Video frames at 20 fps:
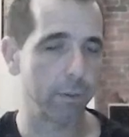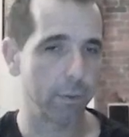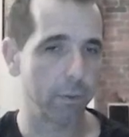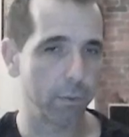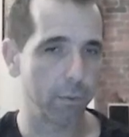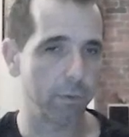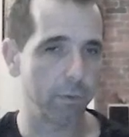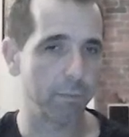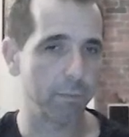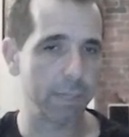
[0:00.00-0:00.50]

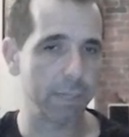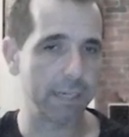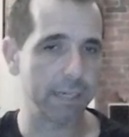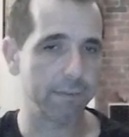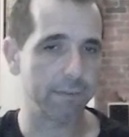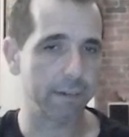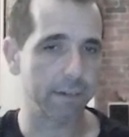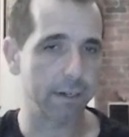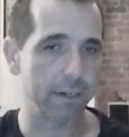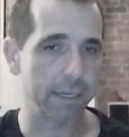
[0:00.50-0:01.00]
with
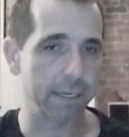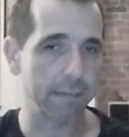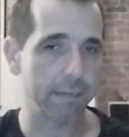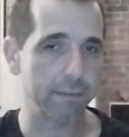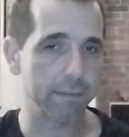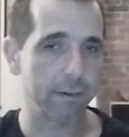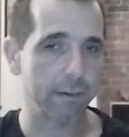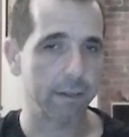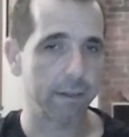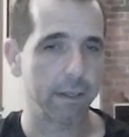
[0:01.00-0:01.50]
b5,
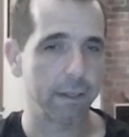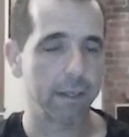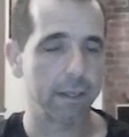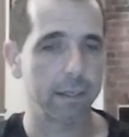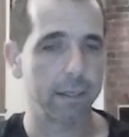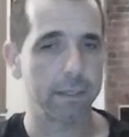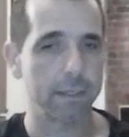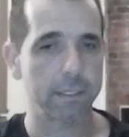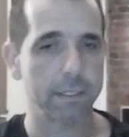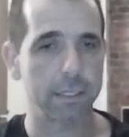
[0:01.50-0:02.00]

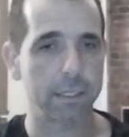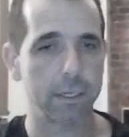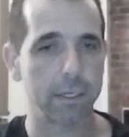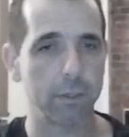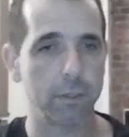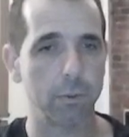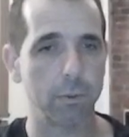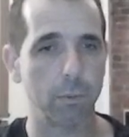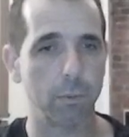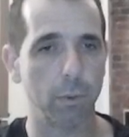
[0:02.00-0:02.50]

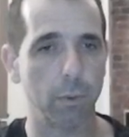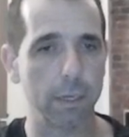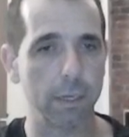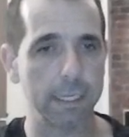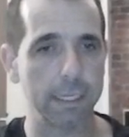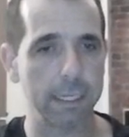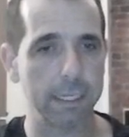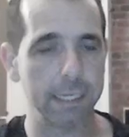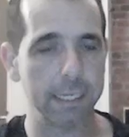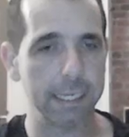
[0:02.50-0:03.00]
so white
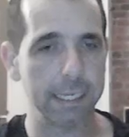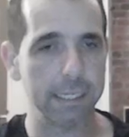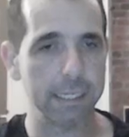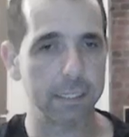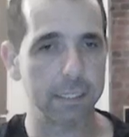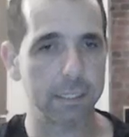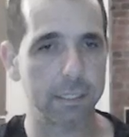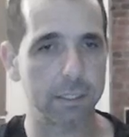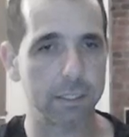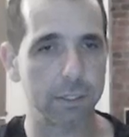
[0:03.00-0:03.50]

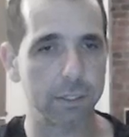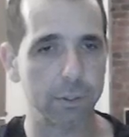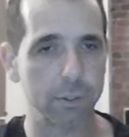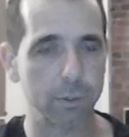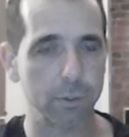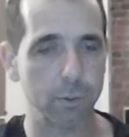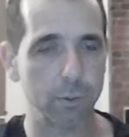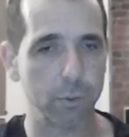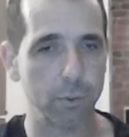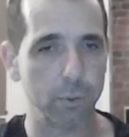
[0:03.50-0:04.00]
needs
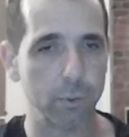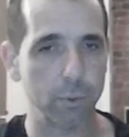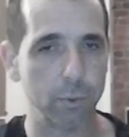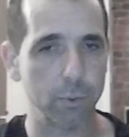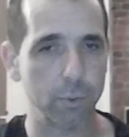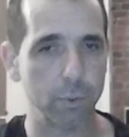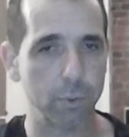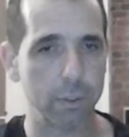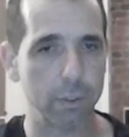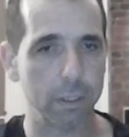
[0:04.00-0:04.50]

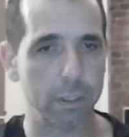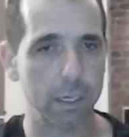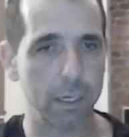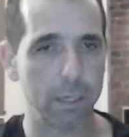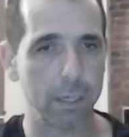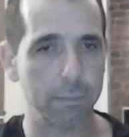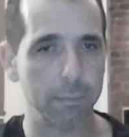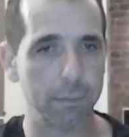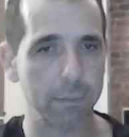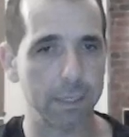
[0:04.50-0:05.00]
to
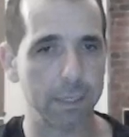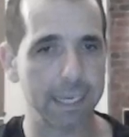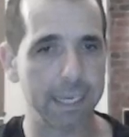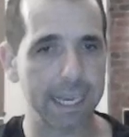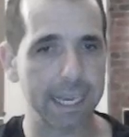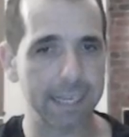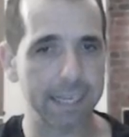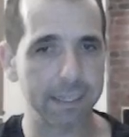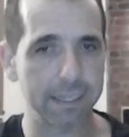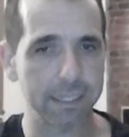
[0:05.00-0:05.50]
get
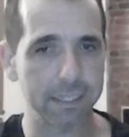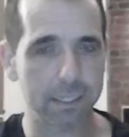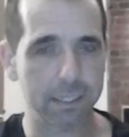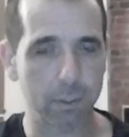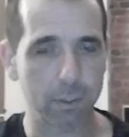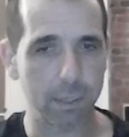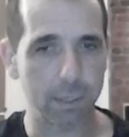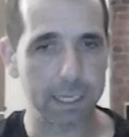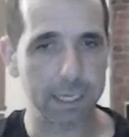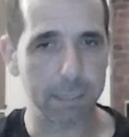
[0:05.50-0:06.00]
in the
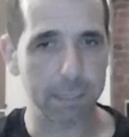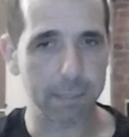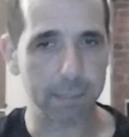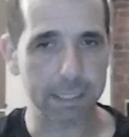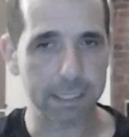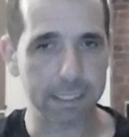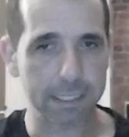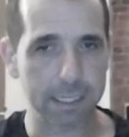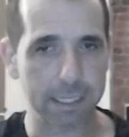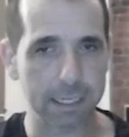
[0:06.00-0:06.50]
square
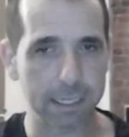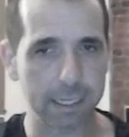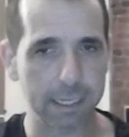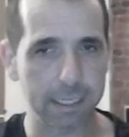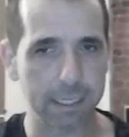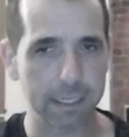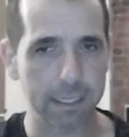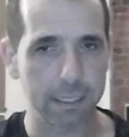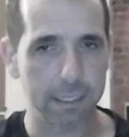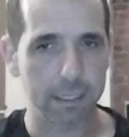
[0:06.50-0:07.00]

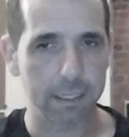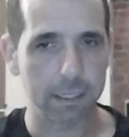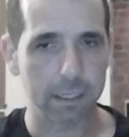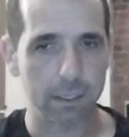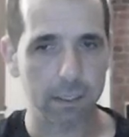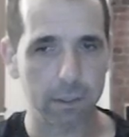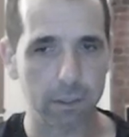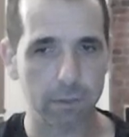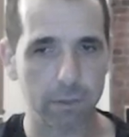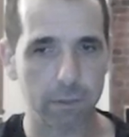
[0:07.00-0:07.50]
basically
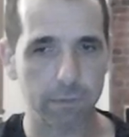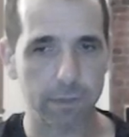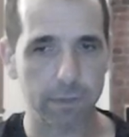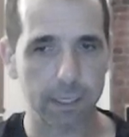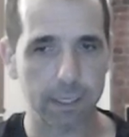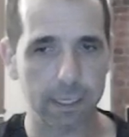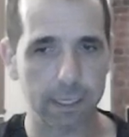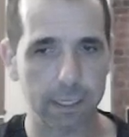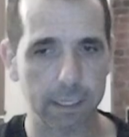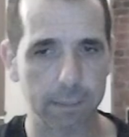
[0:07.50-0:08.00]
of
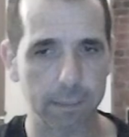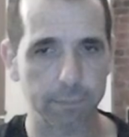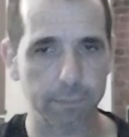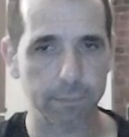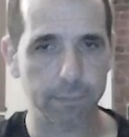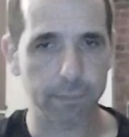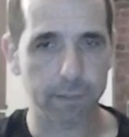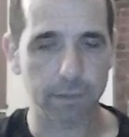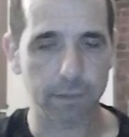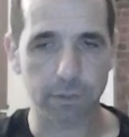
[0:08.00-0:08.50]
the.
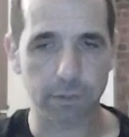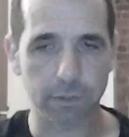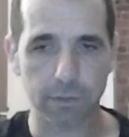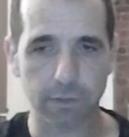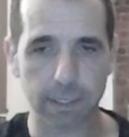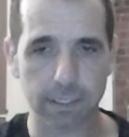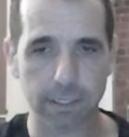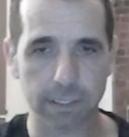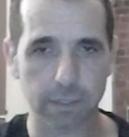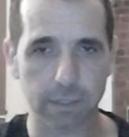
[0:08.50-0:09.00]
I've just
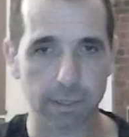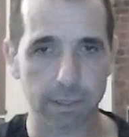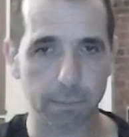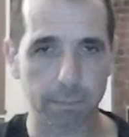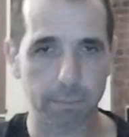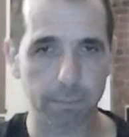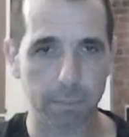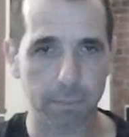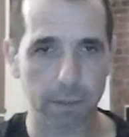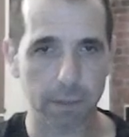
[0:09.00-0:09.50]
realised, sorry.
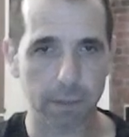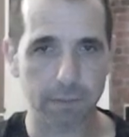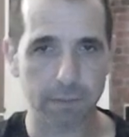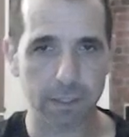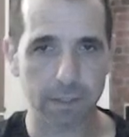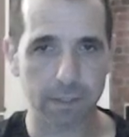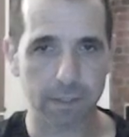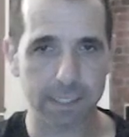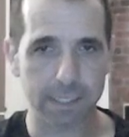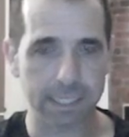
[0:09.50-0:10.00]
I've
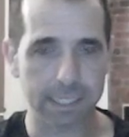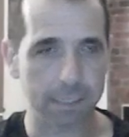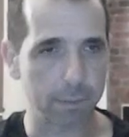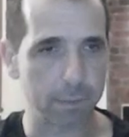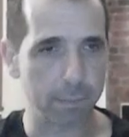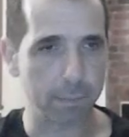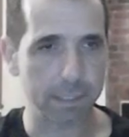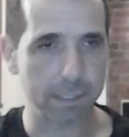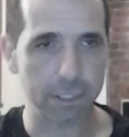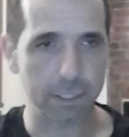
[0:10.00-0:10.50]
set up the
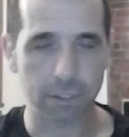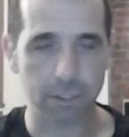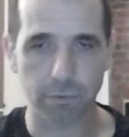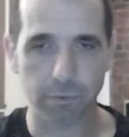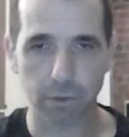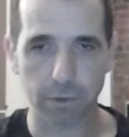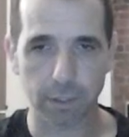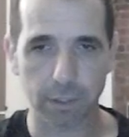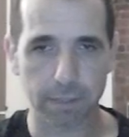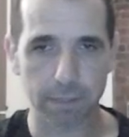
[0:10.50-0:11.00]
position
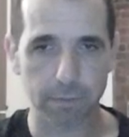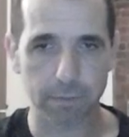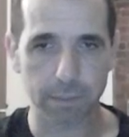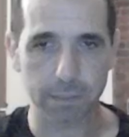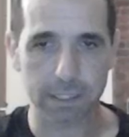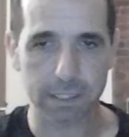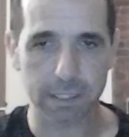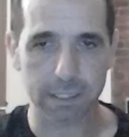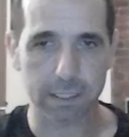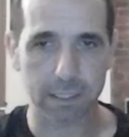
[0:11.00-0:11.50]
wrongly from the
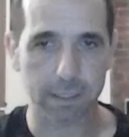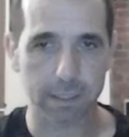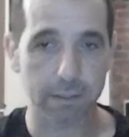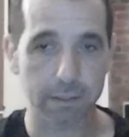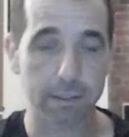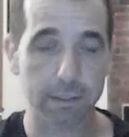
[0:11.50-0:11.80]
start.